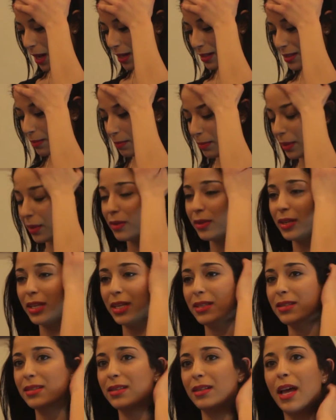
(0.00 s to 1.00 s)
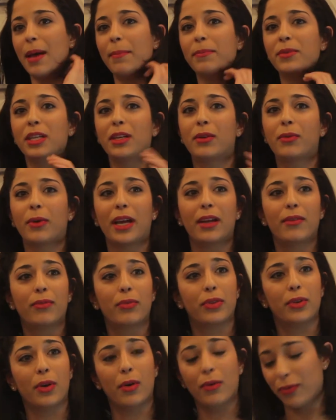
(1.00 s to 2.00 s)
possibilities, an empty grave
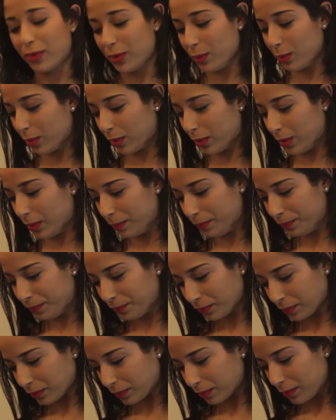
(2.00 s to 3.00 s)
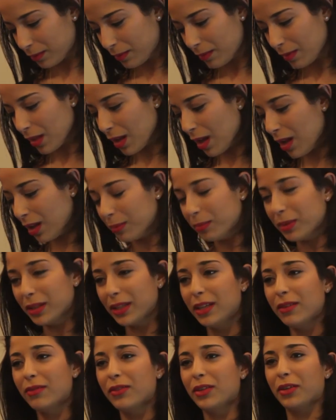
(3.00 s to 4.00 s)
with no funeral. I'll
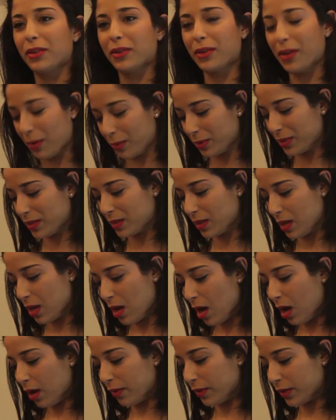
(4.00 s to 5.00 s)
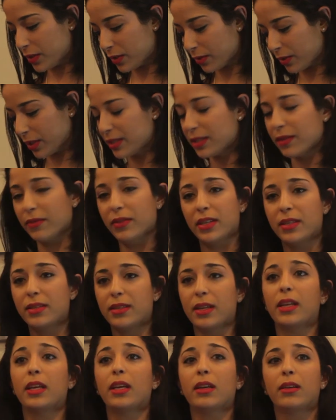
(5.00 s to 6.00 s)
believe in your ghost on the streets of this
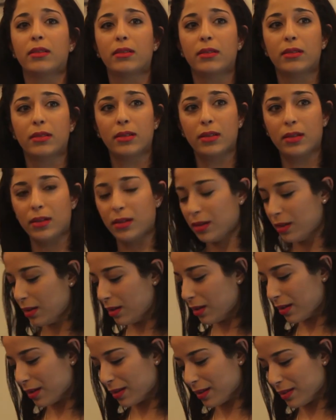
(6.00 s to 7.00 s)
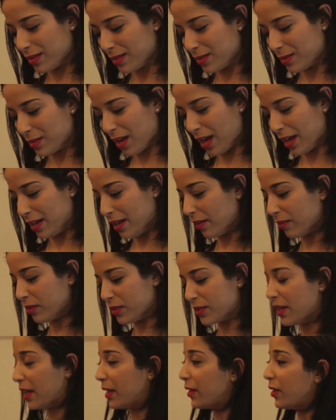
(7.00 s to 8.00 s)
city, because I never
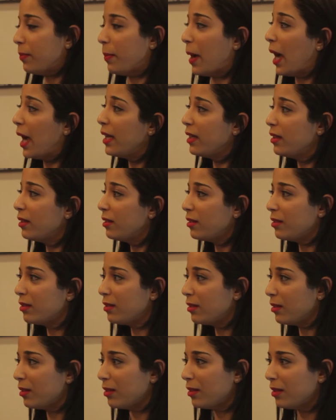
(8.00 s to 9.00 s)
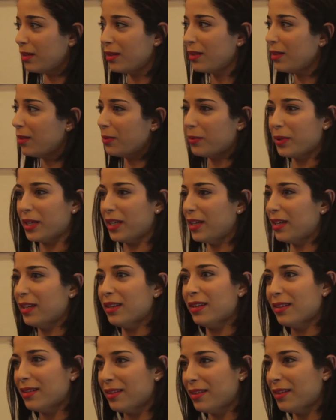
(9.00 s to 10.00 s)
said goodbye. We
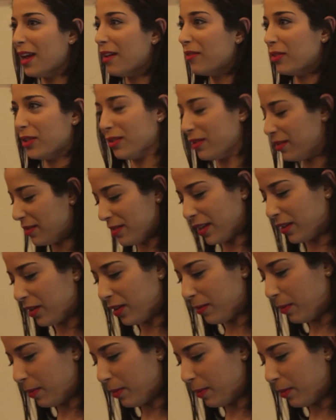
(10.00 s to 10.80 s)
never said